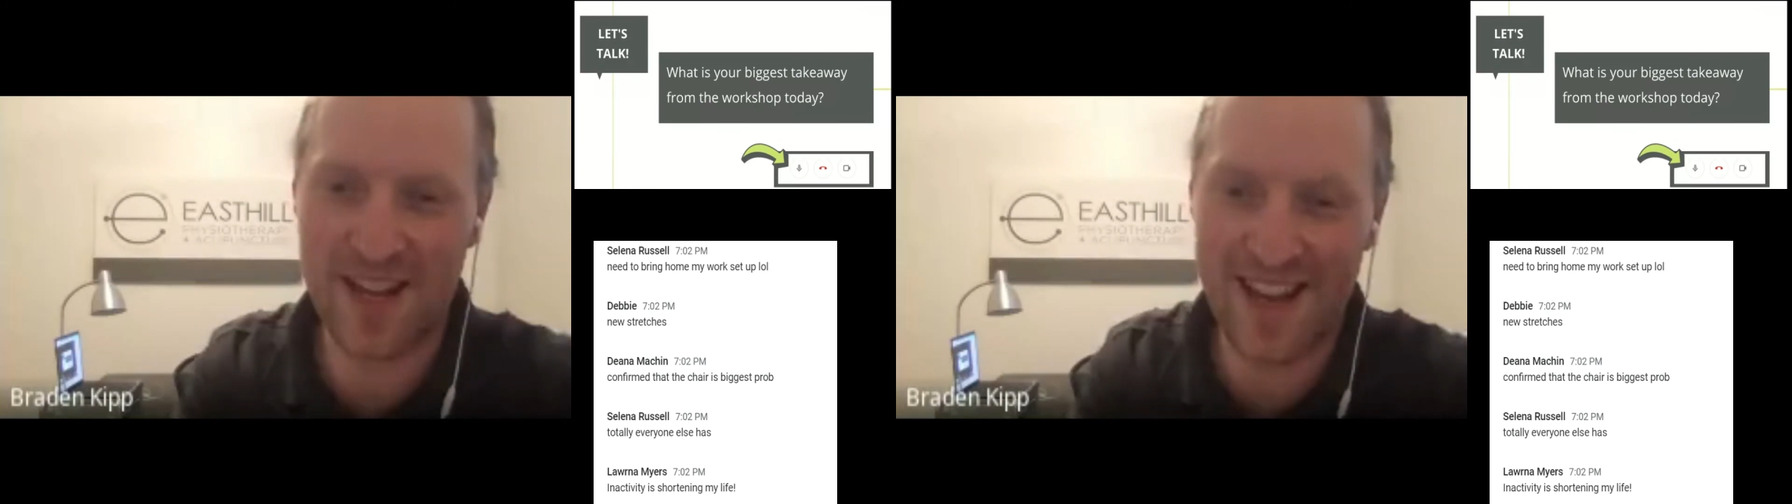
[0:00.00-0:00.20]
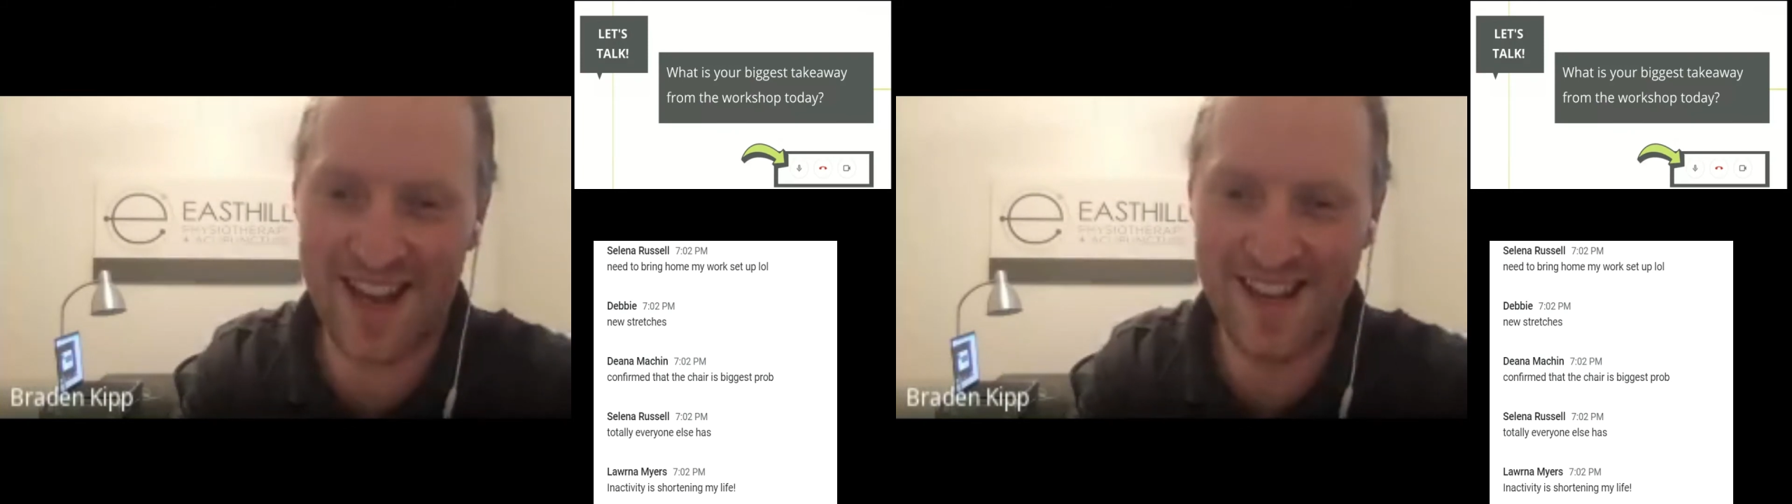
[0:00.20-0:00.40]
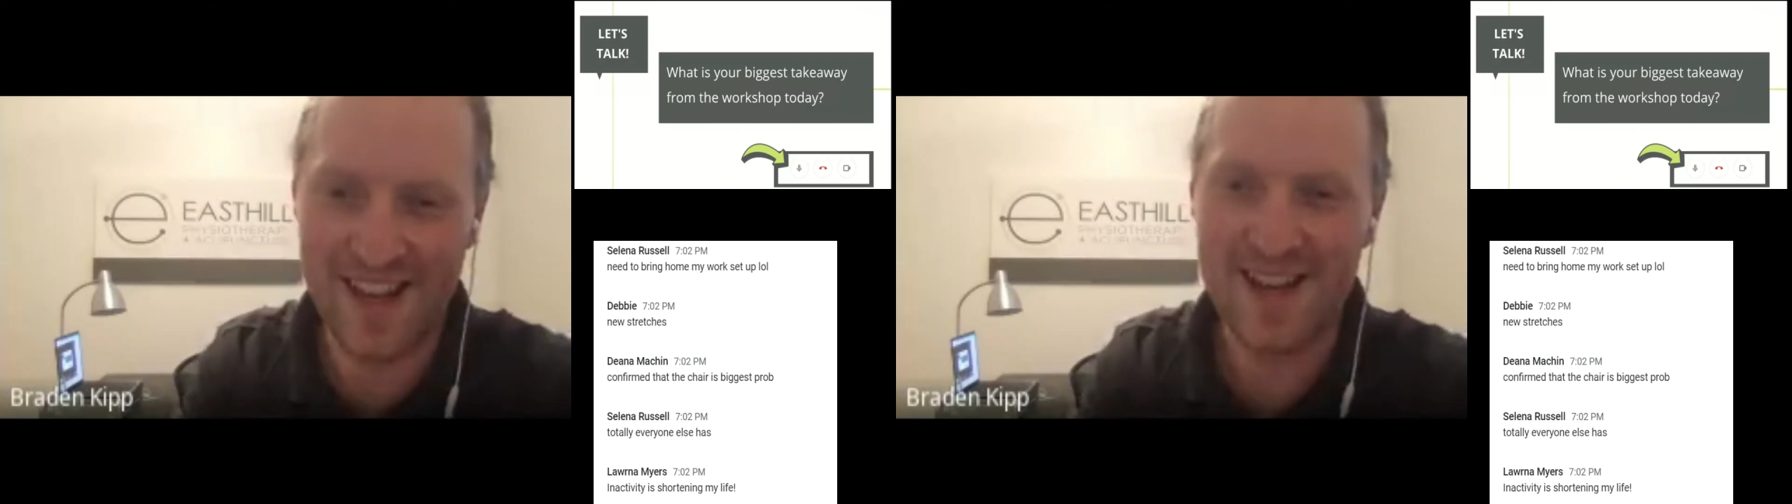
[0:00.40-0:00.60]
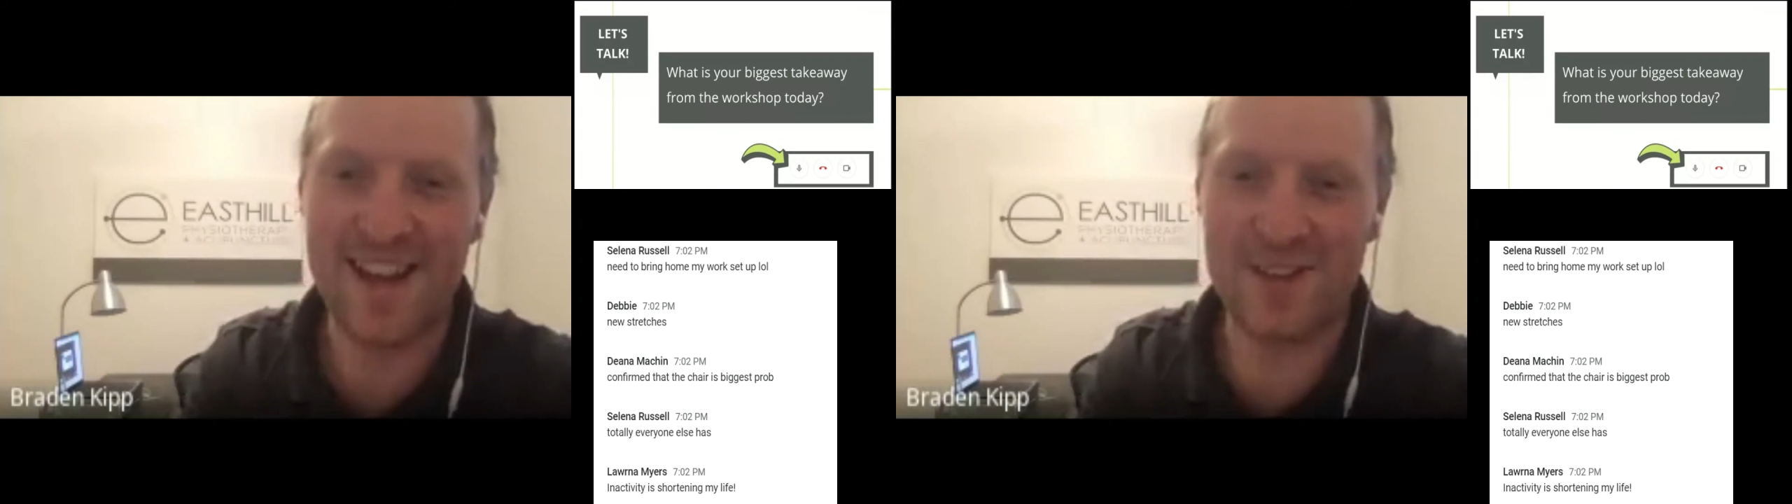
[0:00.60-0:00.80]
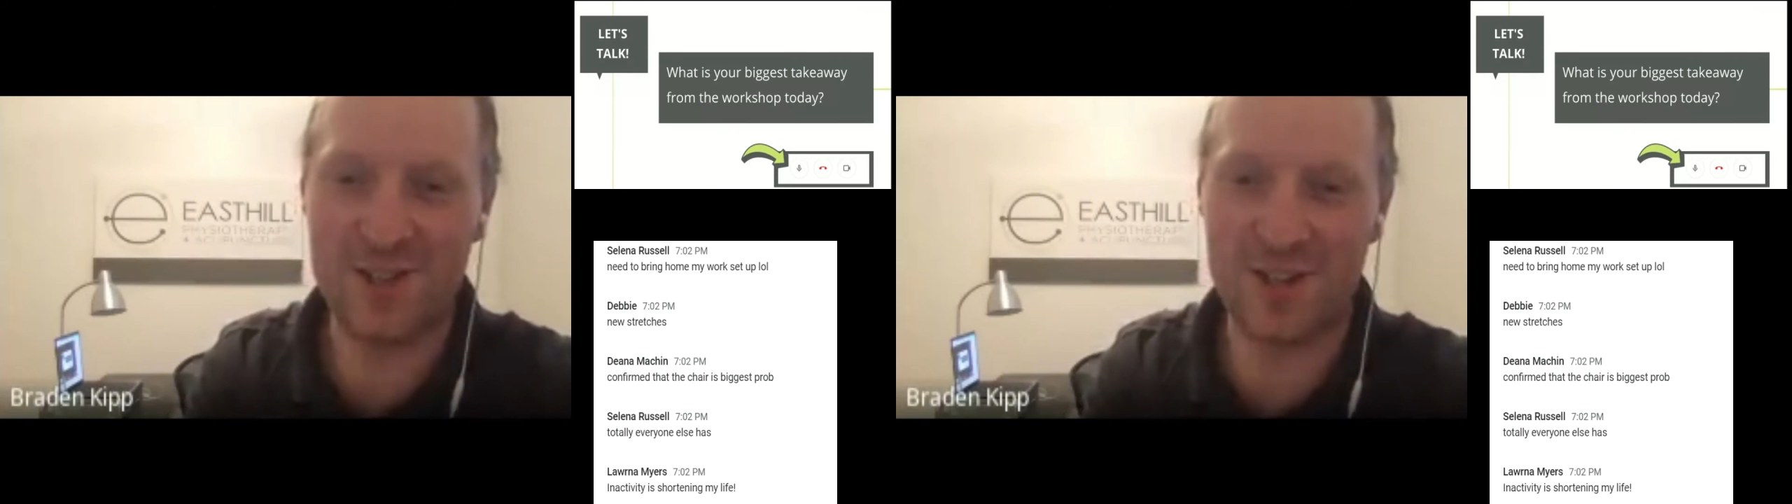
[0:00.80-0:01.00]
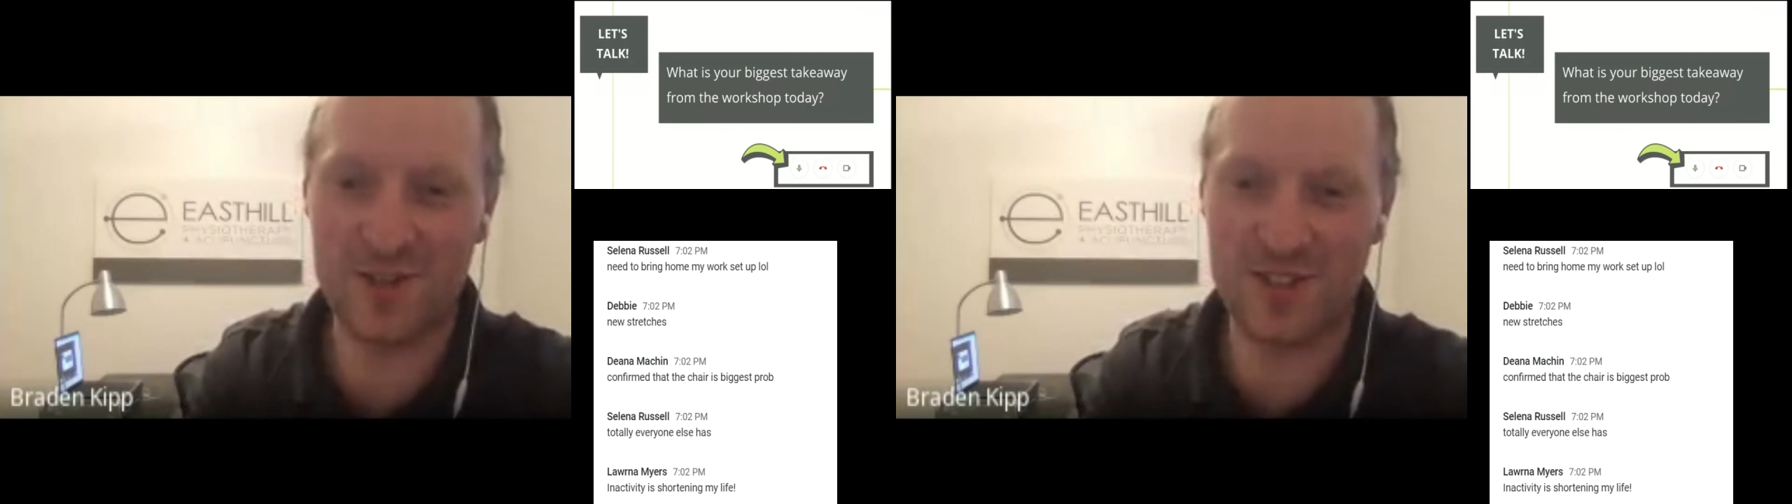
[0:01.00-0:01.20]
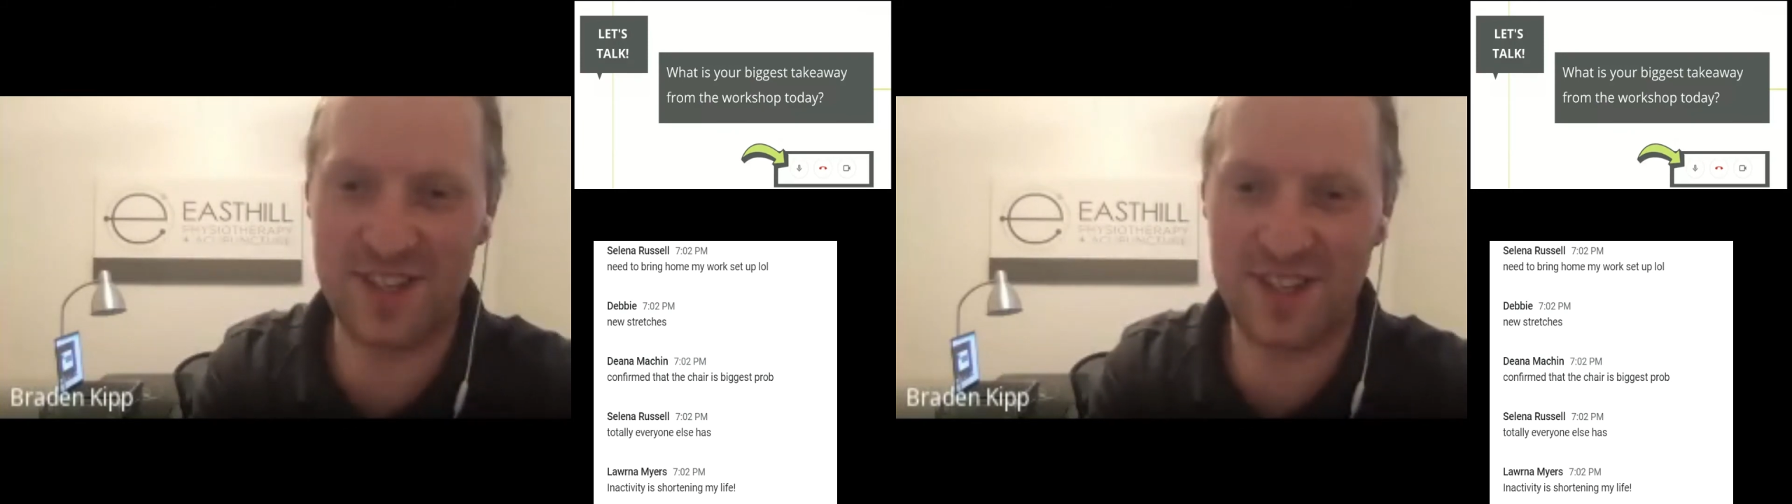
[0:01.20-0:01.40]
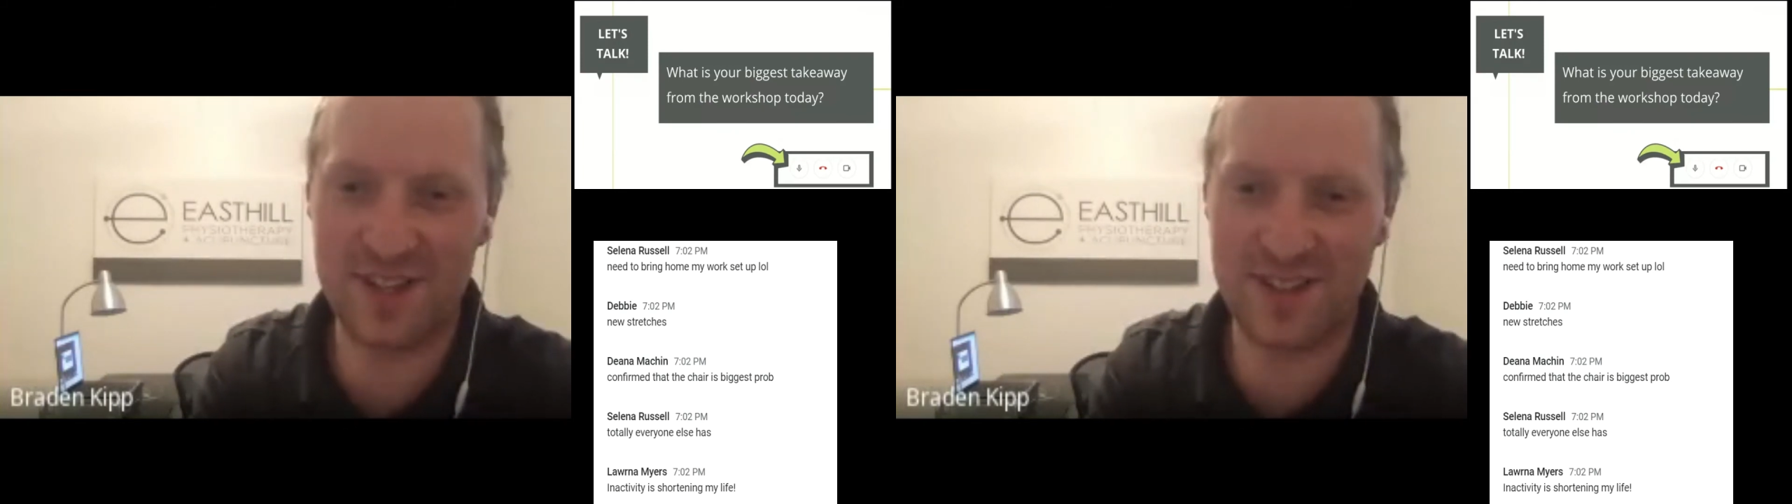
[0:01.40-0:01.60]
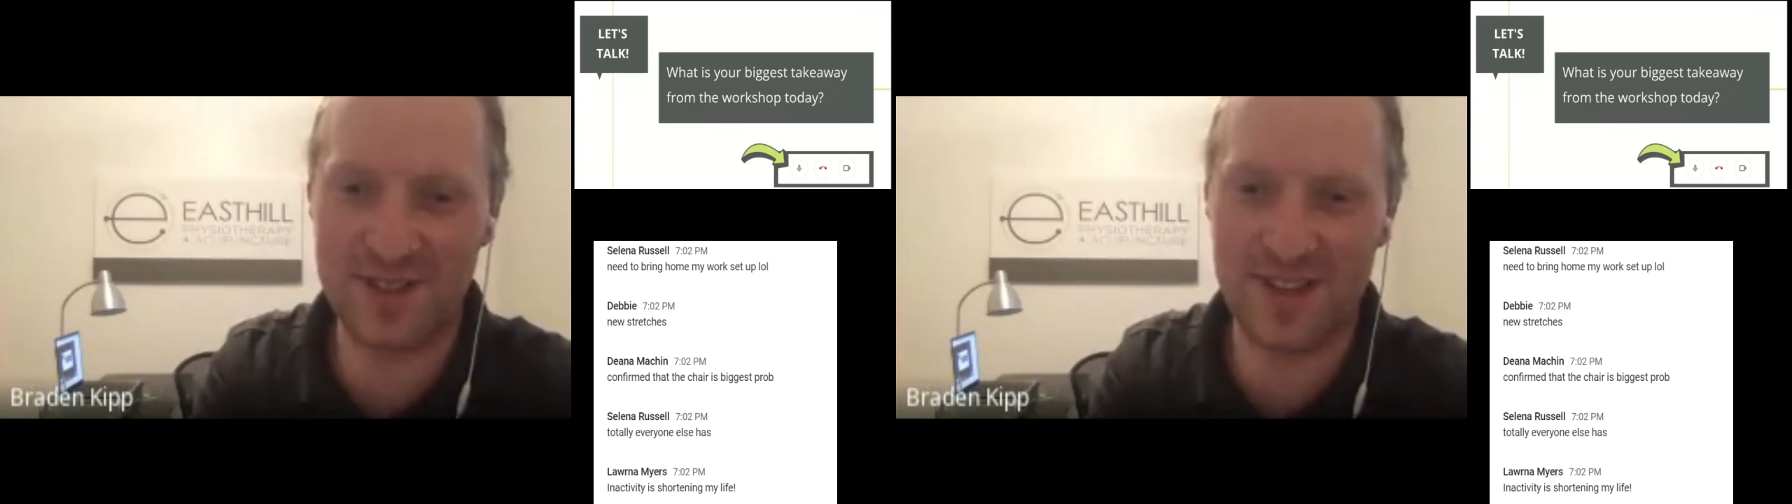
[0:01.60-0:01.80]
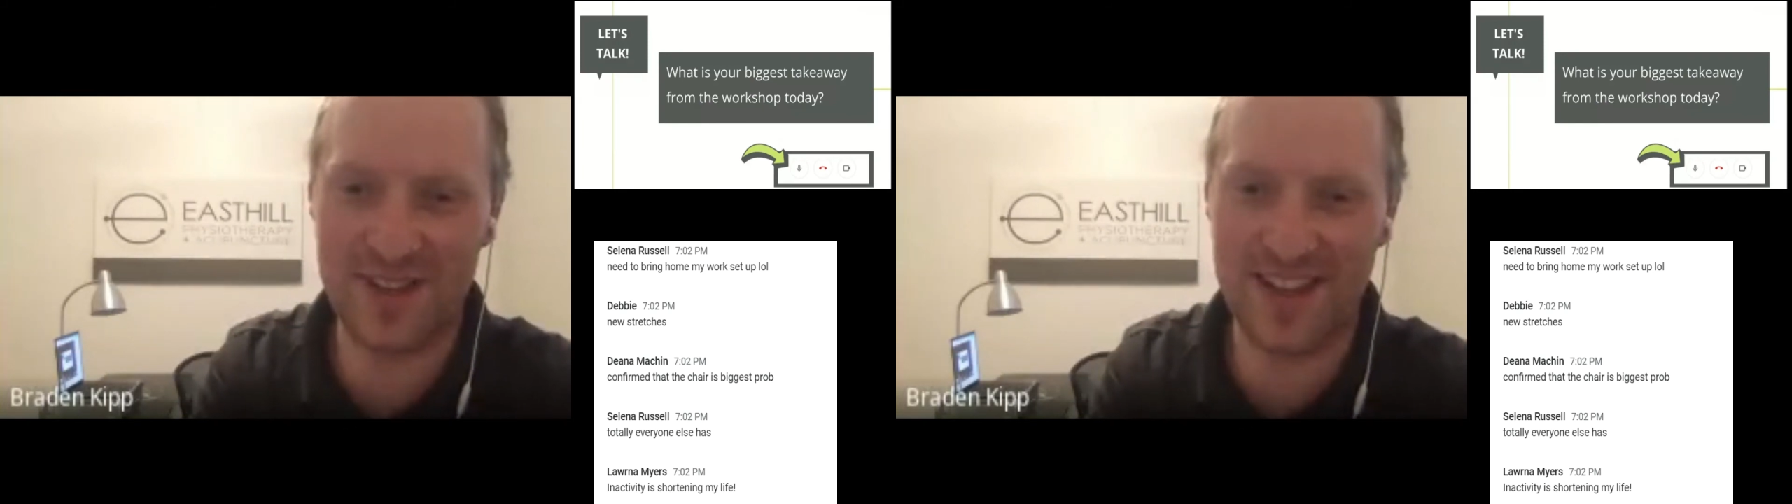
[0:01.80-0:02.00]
Yeah, you should go steal it, Selena.